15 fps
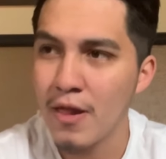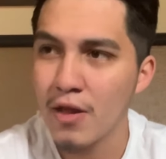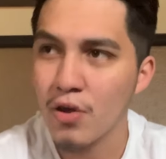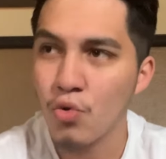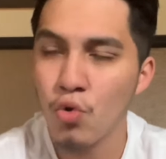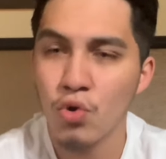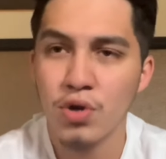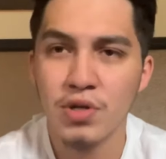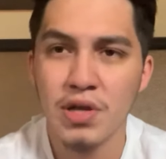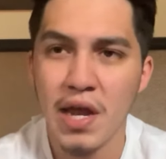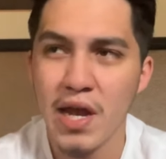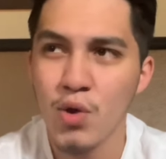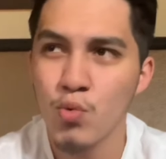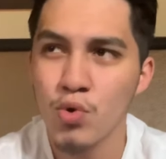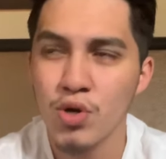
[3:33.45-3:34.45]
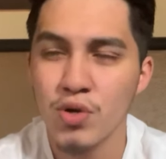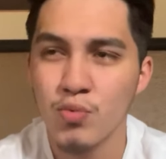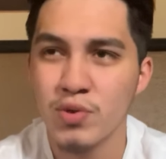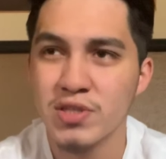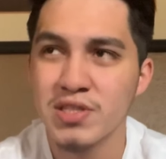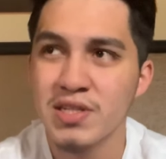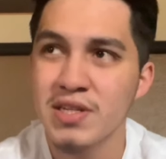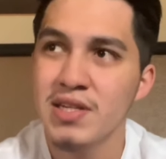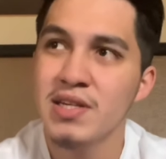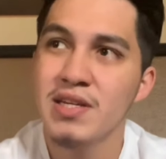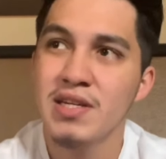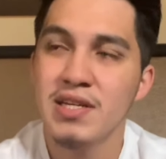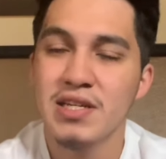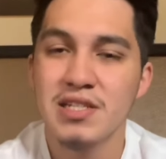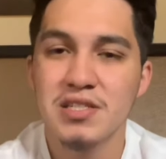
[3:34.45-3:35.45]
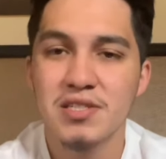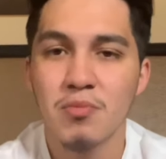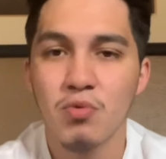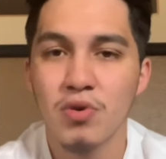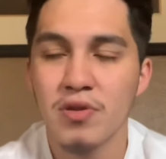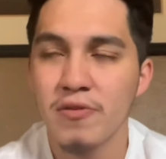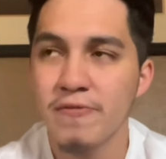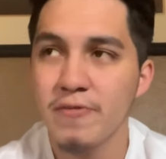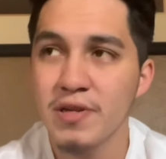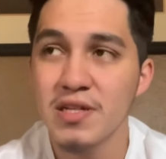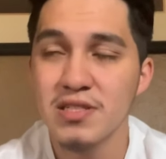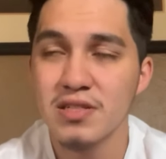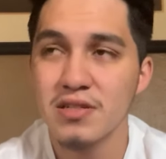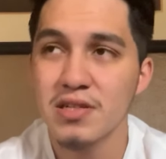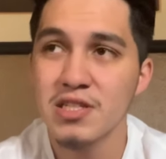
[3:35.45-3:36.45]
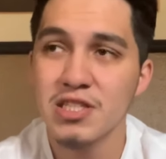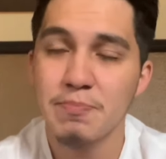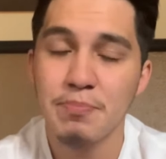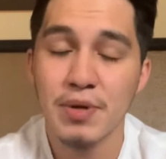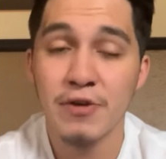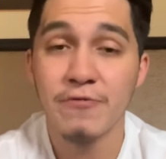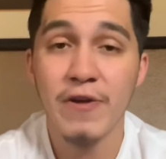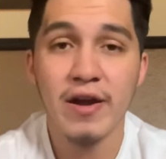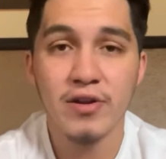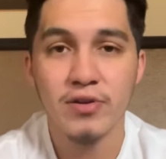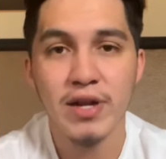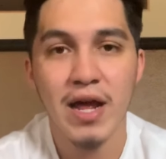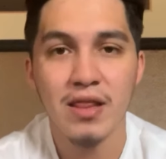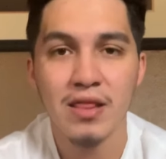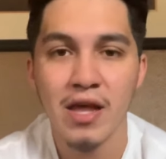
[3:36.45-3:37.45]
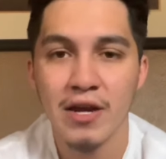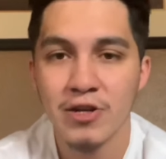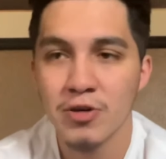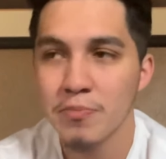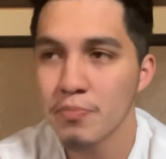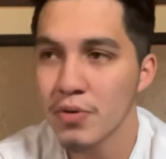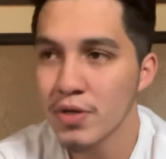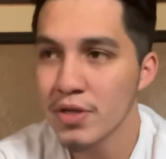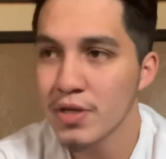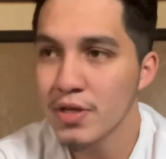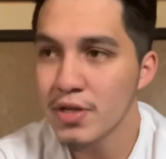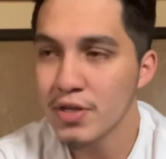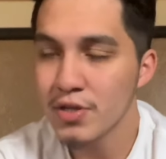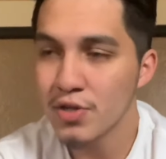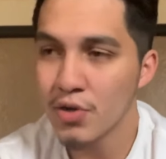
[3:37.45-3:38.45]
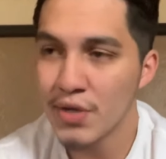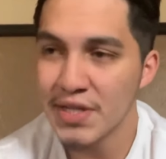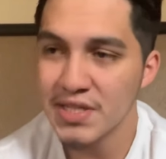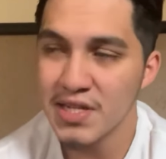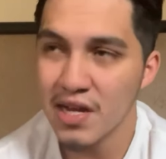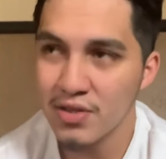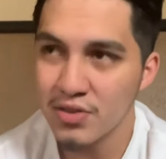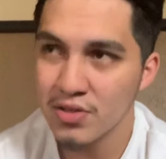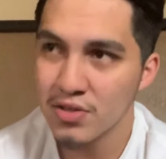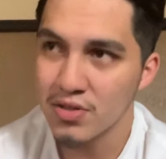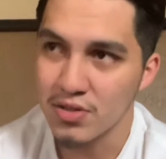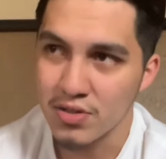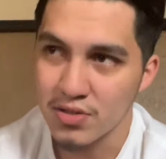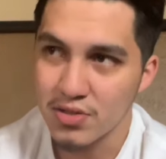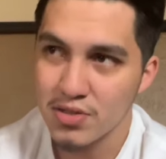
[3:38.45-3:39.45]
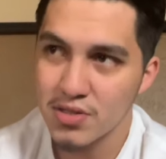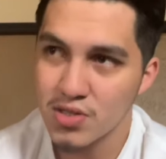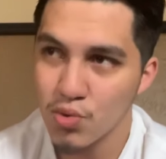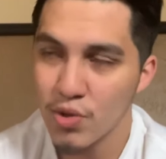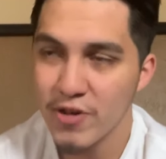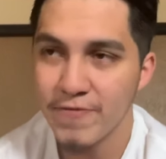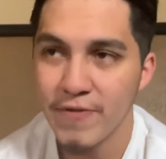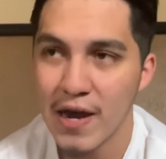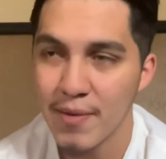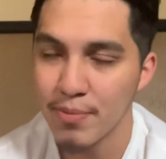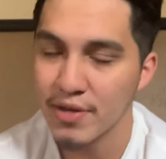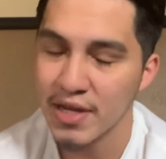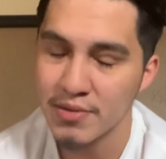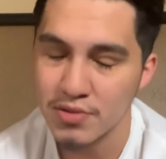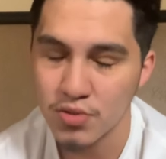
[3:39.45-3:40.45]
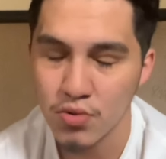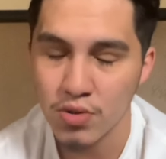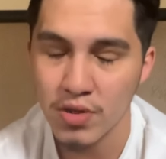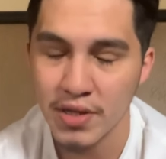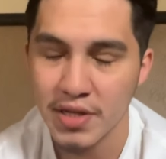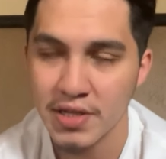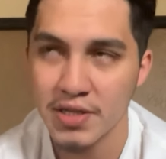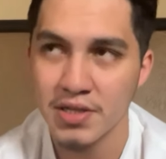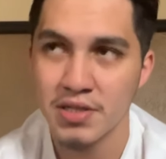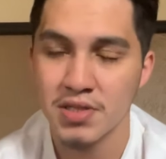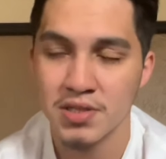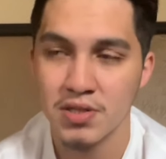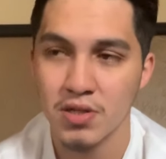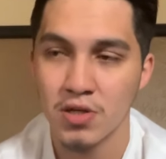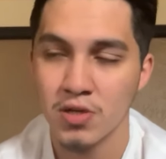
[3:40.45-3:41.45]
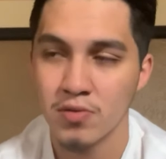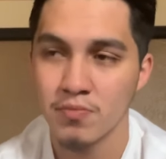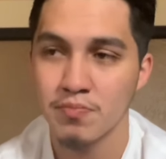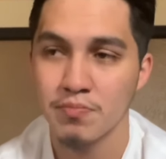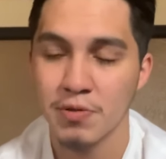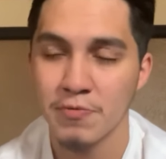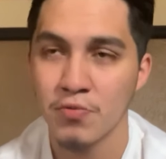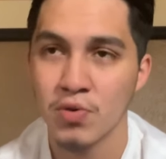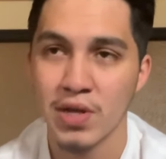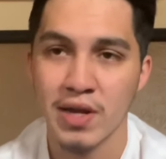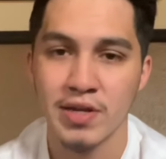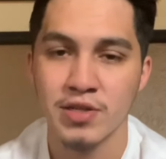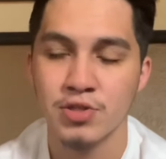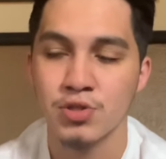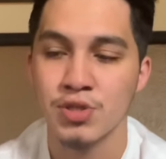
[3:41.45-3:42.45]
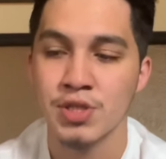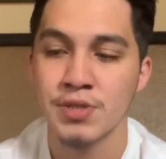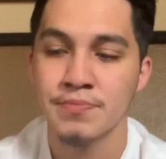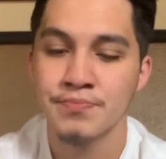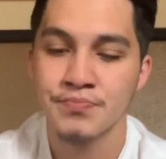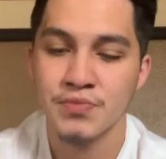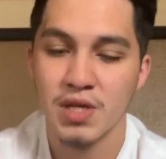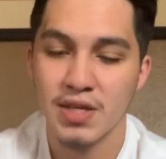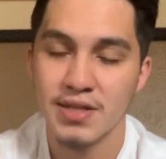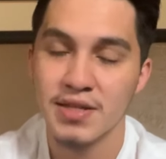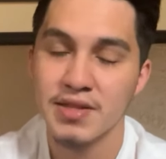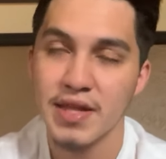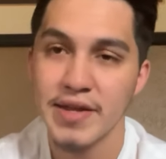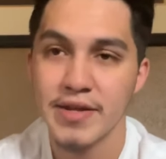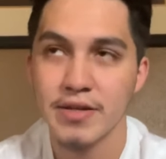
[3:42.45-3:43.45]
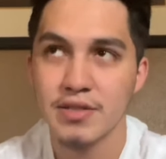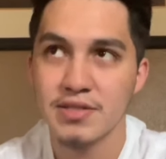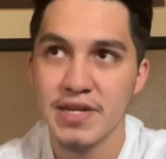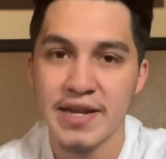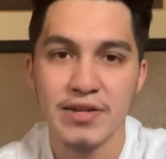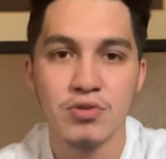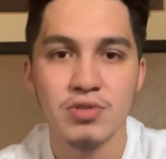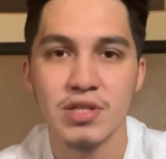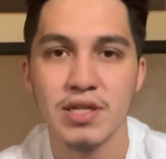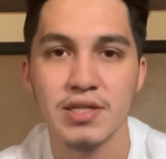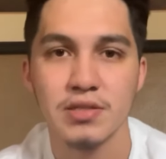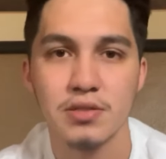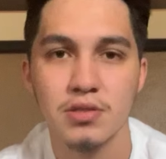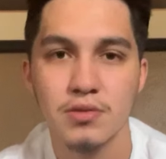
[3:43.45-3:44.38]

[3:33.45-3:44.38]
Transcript: Gordon Hayward, which he's somewhat of he's a he's a big factor in that lineup, but you know he's not the 25 per game scorer like he is um, before that injury. And then Dan Daniel Theis.